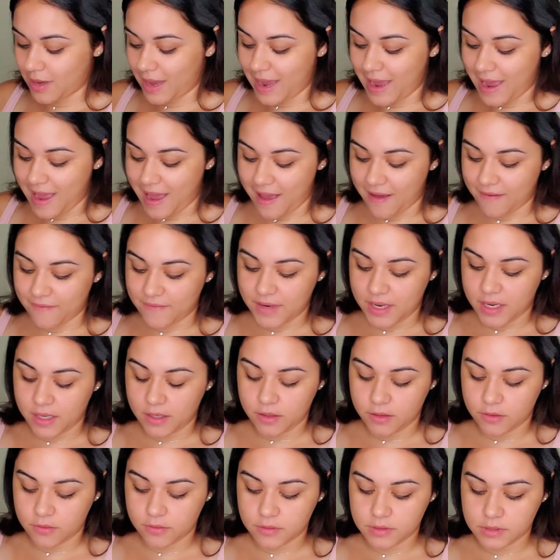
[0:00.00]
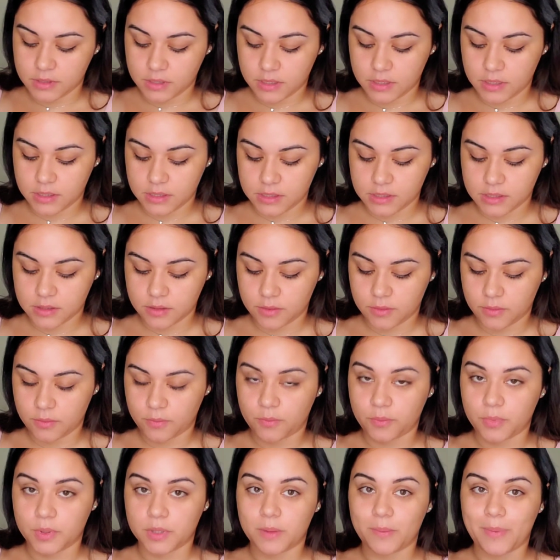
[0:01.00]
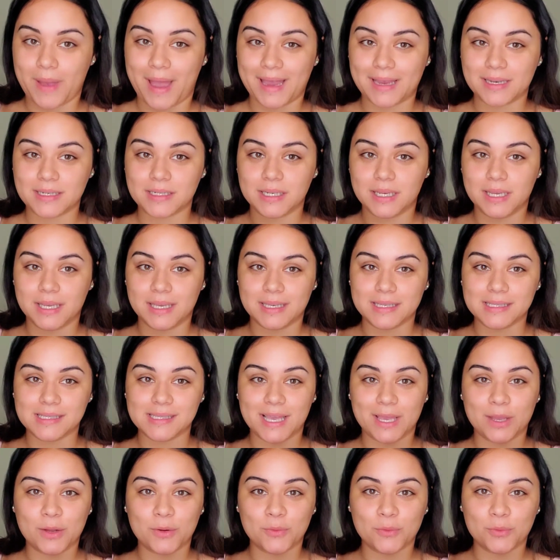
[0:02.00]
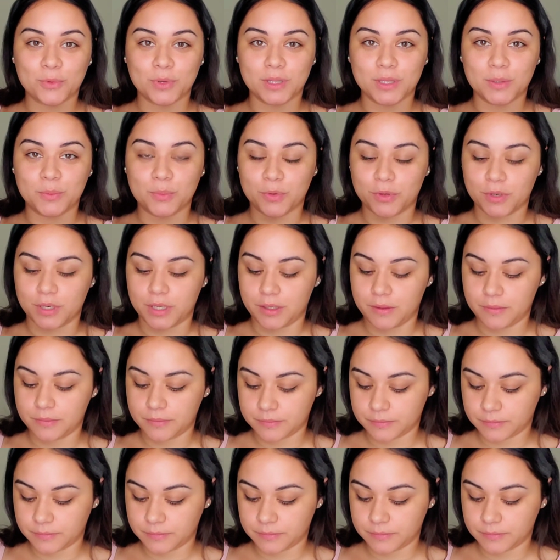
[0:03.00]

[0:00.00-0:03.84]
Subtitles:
I have not used this, but the packaging is like really pretty.